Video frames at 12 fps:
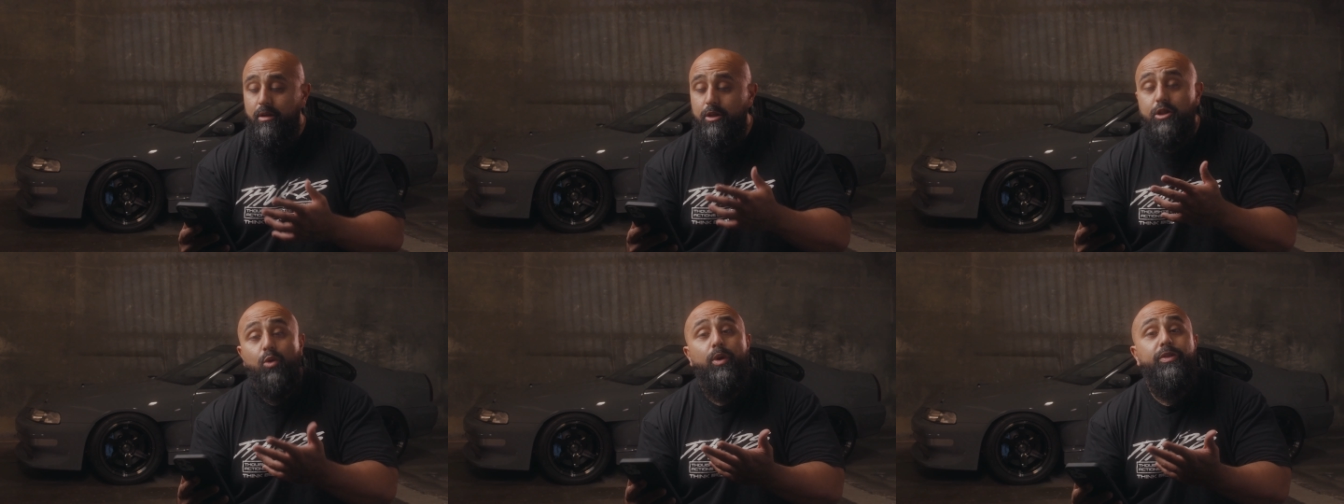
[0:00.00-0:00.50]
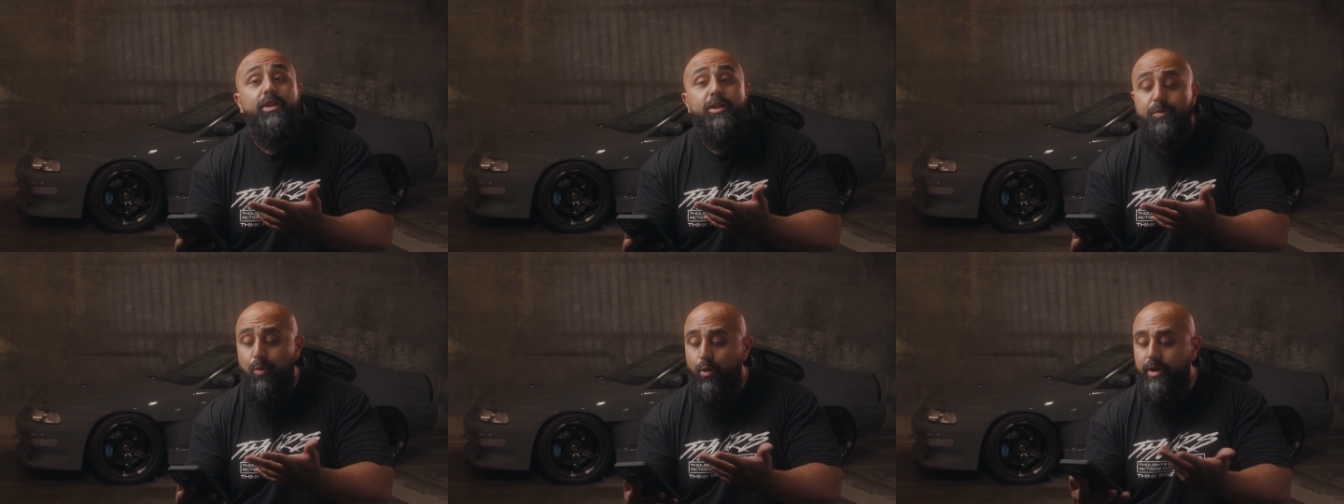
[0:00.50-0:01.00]
So at
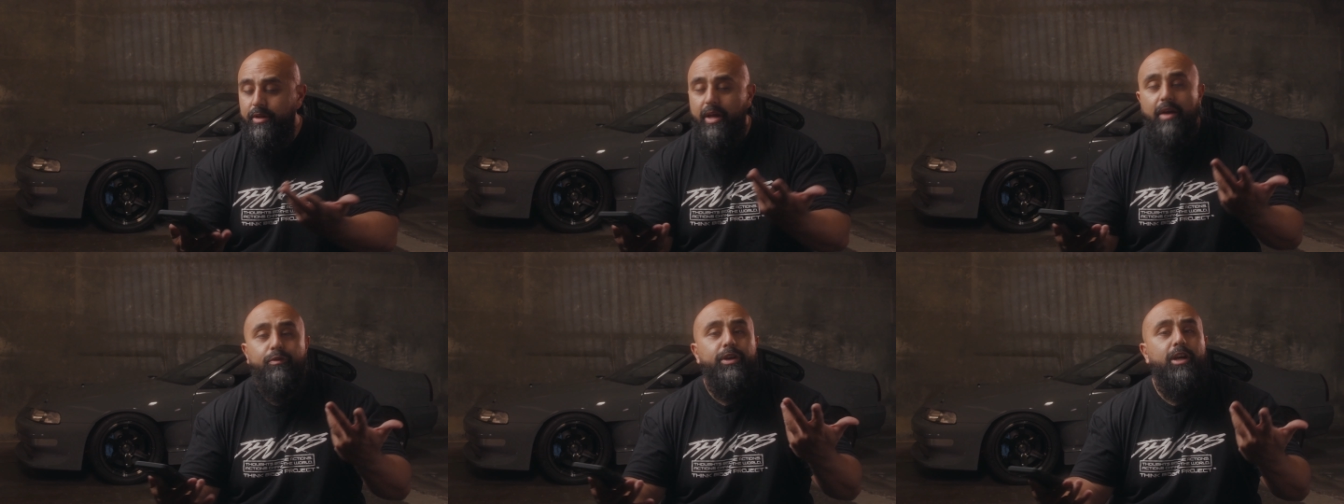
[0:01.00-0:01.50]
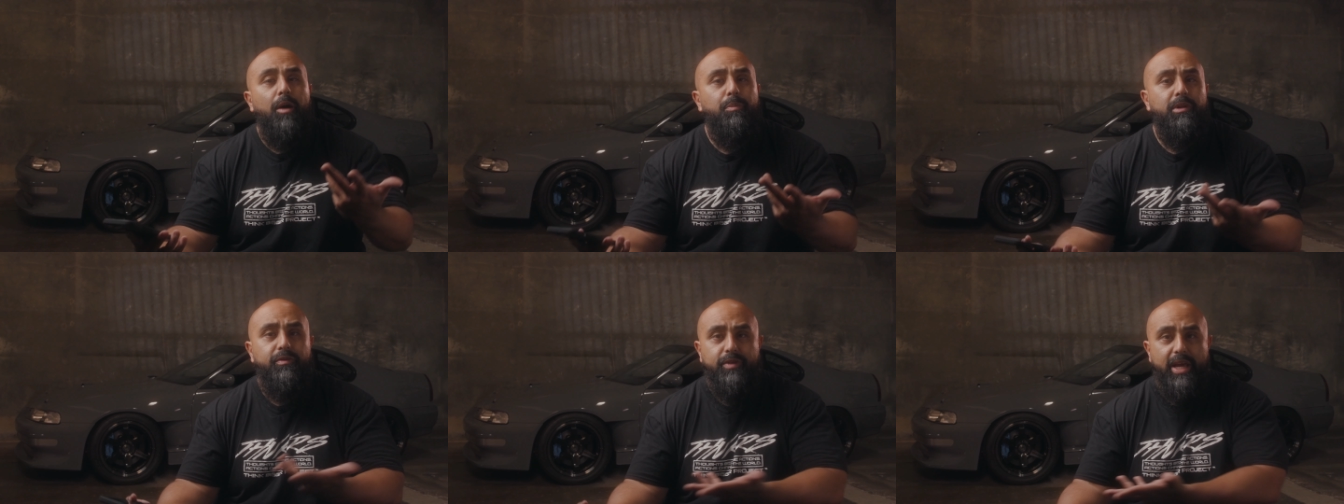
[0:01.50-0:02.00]
this point, every
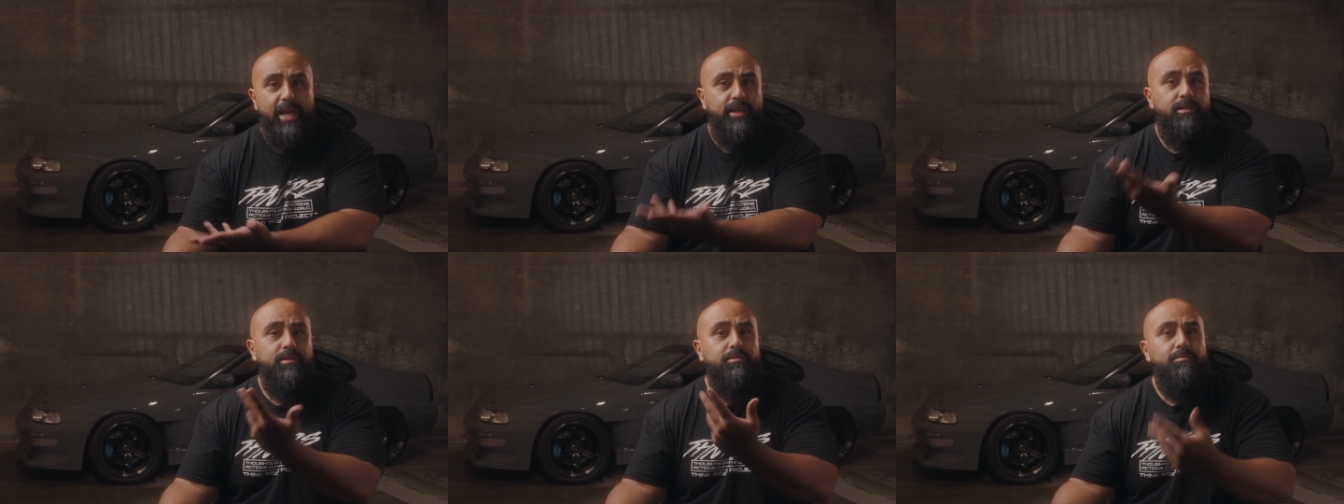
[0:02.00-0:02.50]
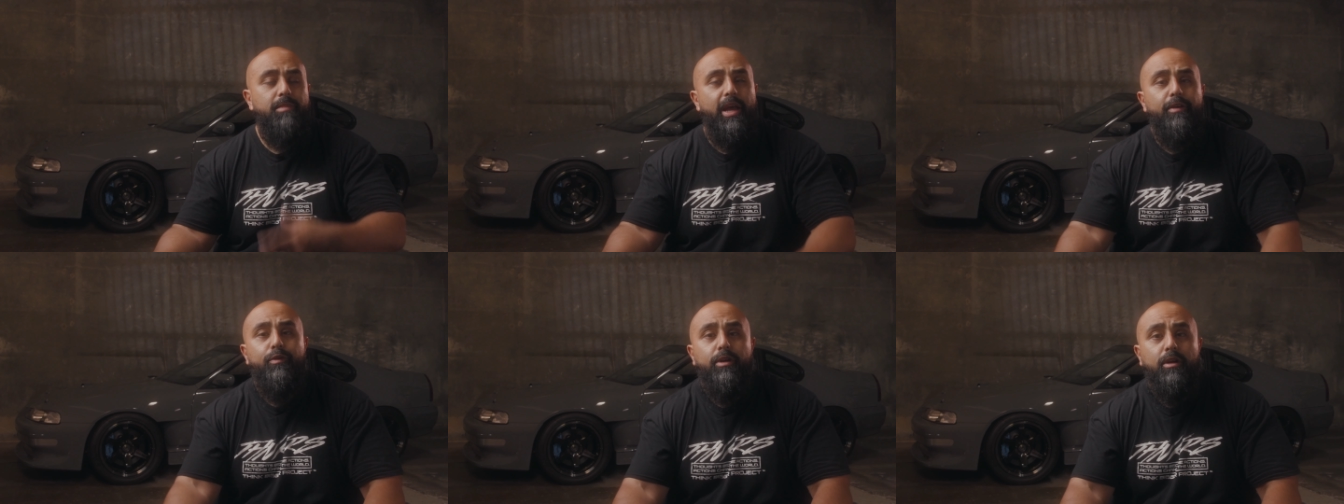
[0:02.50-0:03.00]
couple of days,
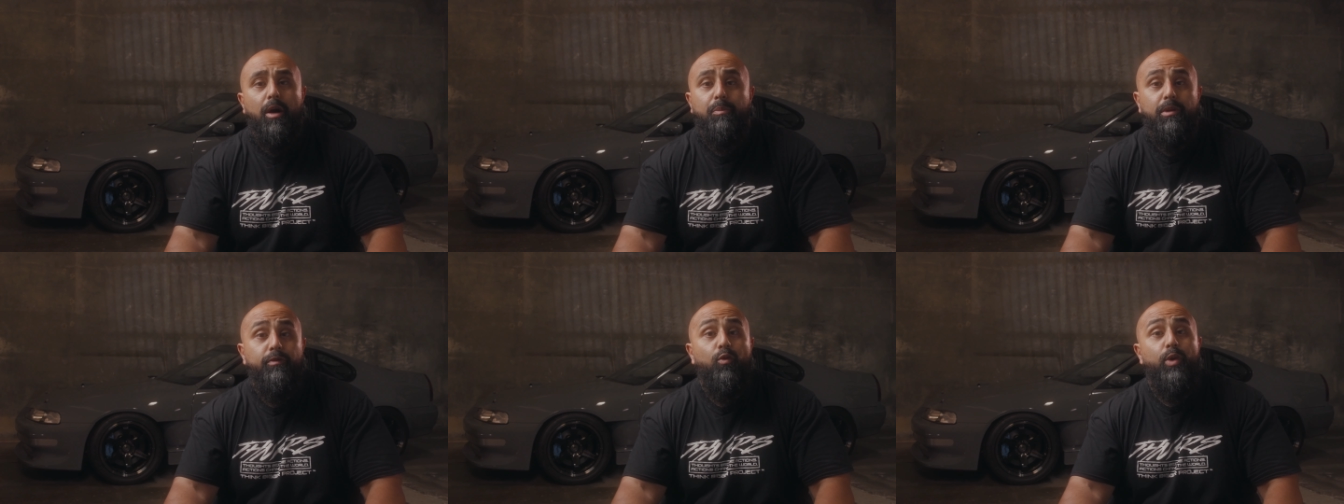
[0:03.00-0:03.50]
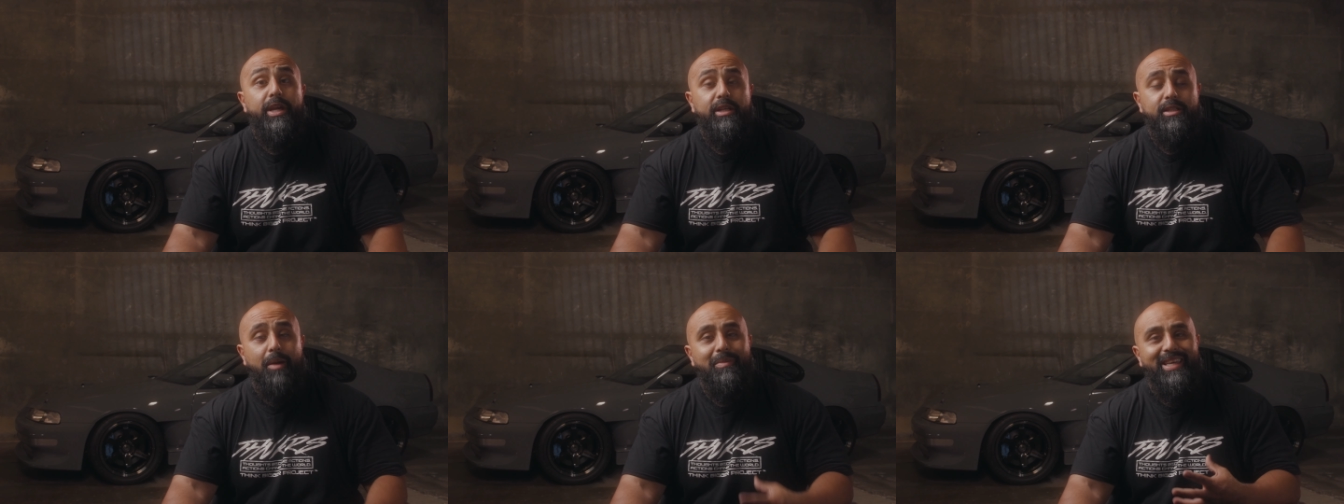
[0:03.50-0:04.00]
every couple of
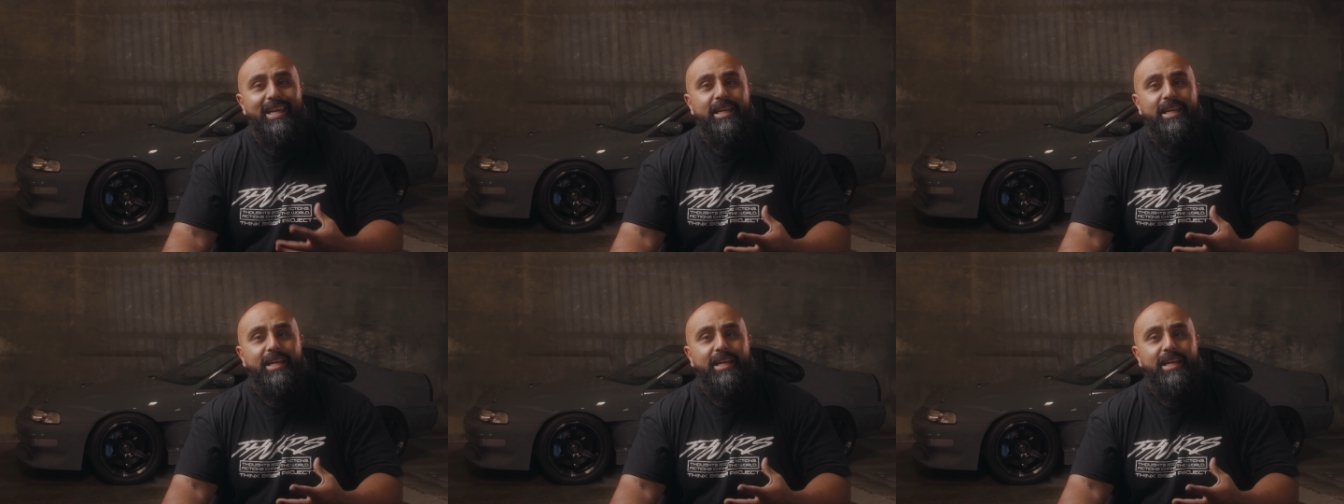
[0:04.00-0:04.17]
weeks, I'm